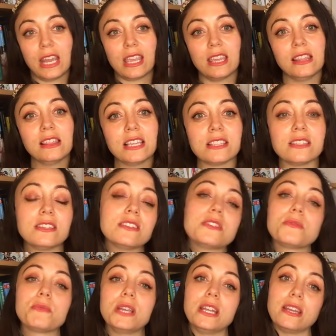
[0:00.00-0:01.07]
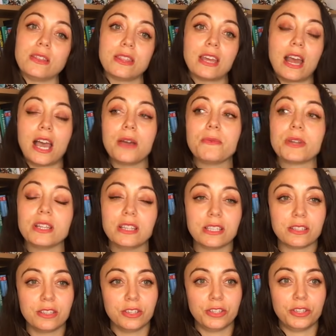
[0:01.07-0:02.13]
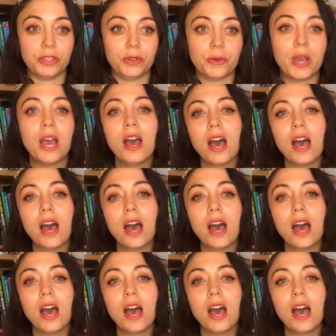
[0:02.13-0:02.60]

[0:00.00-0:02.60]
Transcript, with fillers: that I can listen to the reading that I want to listen to.